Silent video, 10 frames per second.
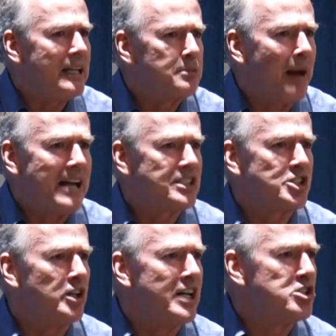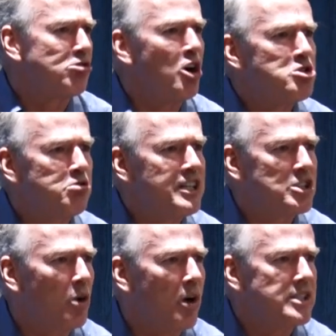these banks to turn into grocery
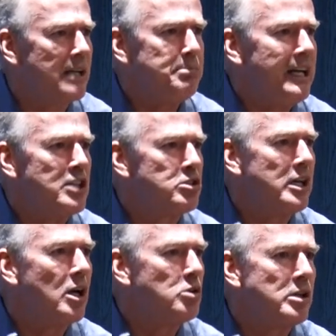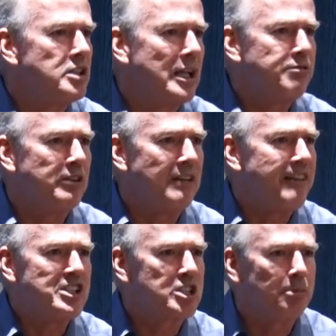stores and being, you know, delivering
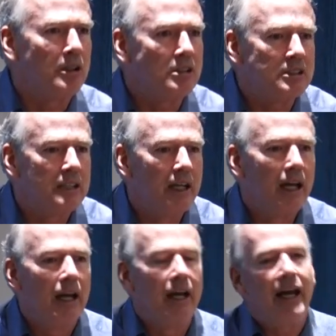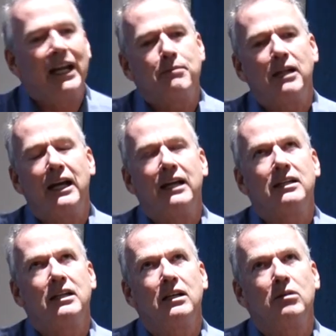vegetables? And I'm like,
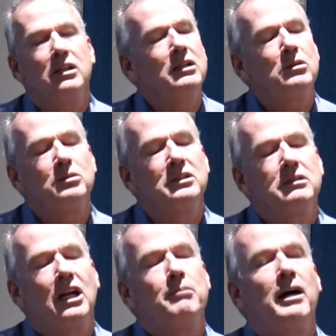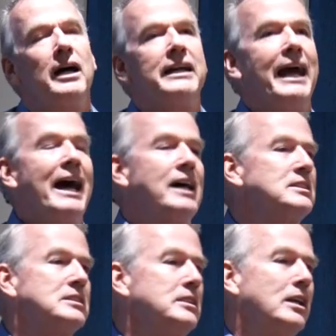you know, you, come on,
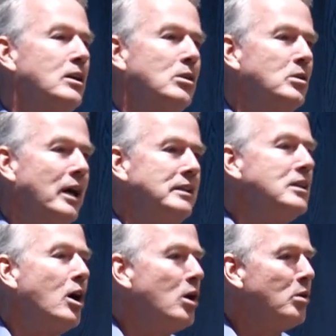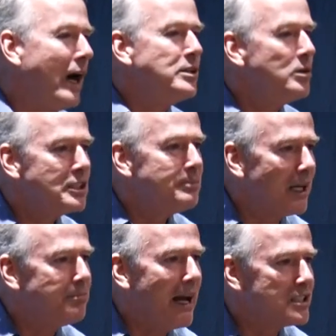ass. You know, no, I don't
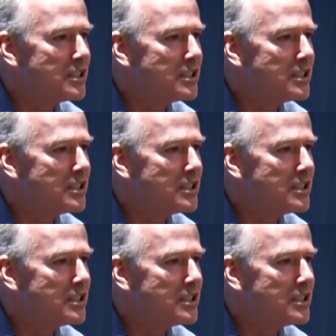expect banks